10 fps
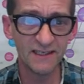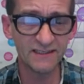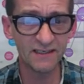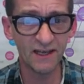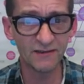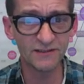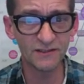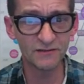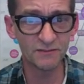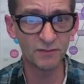This allows
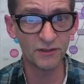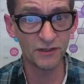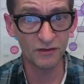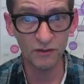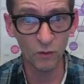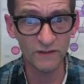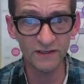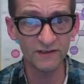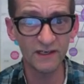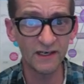you to put your course
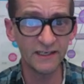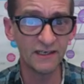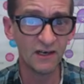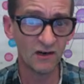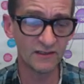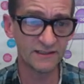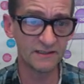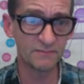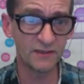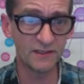online or
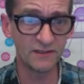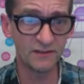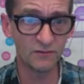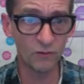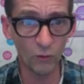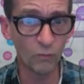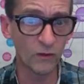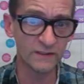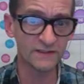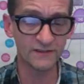simply your
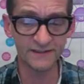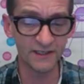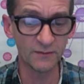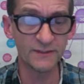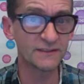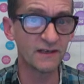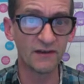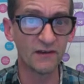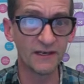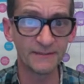homeworks or syllabus
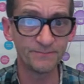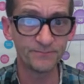online.